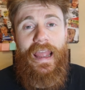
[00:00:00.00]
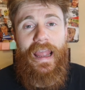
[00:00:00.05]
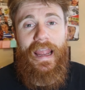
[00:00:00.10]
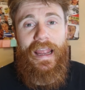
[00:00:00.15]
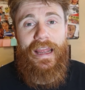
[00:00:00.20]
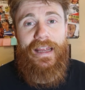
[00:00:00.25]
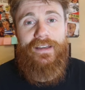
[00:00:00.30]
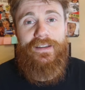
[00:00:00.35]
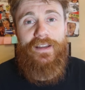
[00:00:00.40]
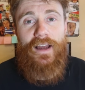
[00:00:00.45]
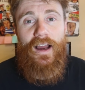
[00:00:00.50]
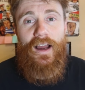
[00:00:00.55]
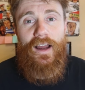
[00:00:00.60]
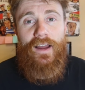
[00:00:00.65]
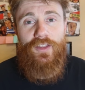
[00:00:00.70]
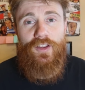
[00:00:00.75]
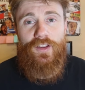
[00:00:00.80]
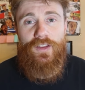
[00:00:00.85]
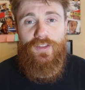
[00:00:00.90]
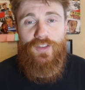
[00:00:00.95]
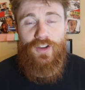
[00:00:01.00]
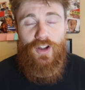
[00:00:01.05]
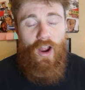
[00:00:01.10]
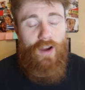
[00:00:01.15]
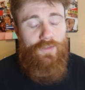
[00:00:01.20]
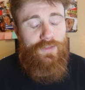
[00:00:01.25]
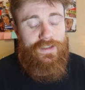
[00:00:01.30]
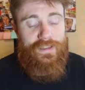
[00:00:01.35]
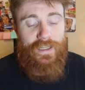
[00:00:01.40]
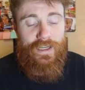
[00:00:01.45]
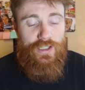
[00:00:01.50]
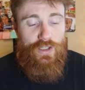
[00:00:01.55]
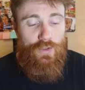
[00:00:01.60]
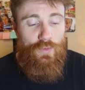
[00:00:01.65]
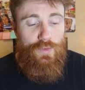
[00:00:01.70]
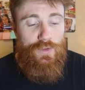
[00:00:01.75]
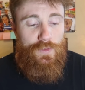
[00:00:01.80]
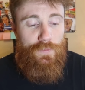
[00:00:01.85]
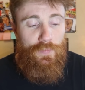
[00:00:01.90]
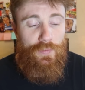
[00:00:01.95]
And the
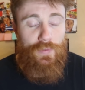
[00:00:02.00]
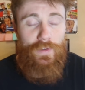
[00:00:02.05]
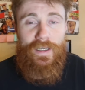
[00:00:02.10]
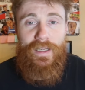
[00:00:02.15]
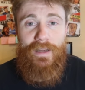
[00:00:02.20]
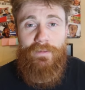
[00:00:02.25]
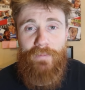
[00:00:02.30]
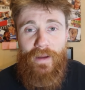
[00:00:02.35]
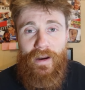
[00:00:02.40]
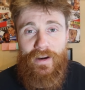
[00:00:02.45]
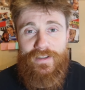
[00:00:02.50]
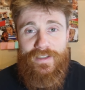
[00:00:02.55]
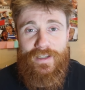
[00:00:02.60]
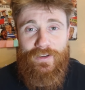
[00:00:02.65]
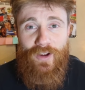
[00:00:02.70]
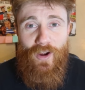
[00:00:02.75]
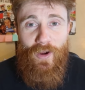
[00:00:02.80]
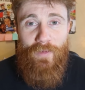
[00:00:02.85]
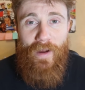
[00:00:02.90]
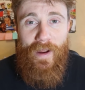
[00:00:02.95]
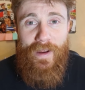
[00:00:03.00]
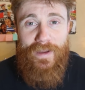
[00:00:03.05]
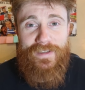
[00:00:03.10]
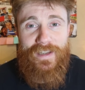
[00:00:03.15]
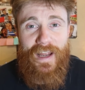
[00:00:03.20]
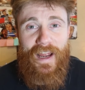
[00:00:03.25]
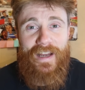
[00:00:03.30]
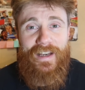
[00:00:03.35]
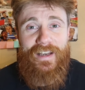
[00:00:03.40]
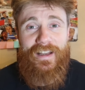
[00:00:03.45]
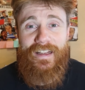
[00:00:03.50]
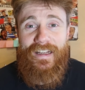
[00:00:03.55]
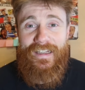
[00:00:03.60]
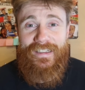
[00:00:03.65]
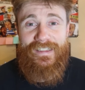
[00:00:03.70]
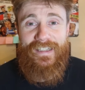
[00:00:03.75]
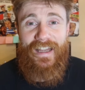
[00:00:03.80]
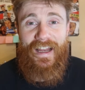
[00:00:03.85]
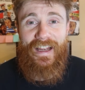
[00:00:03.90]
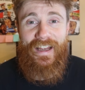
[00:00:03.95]
conversation was pretty embarrassing on my side,
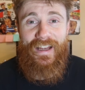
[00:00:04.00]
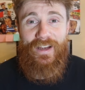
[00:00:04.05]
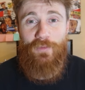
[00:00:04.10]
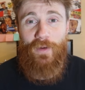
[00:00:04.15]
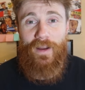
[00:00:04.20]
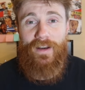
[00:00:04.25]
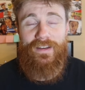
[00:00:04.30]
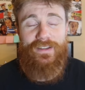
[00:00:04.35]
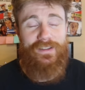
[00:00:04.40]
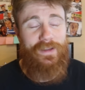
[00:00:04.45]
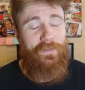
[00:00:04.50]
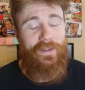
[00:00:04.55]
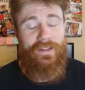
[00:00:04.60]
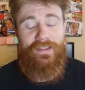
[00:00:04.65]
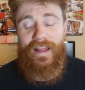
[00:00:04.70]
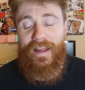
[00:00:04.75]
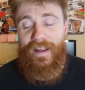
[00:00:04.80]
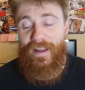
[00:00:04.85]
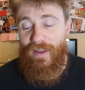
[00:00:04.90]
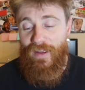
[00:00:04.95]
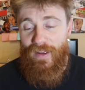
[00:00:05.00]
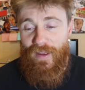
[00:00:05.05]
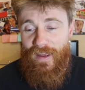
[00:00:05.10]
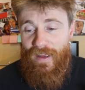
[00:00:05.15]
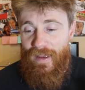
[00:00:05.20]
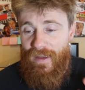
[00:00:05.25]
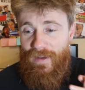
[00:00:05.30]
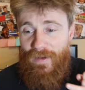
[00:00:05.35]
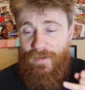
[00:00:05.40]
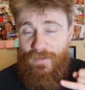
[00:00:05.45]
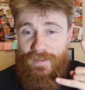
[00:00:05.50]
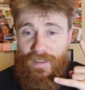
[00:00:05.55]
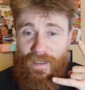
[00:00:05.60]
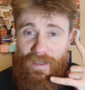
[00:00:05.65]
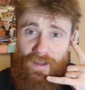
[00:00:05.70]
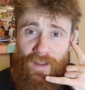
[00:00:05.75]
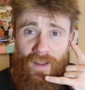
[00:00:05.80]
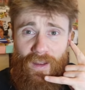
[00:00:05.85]
because it went something like, it was like,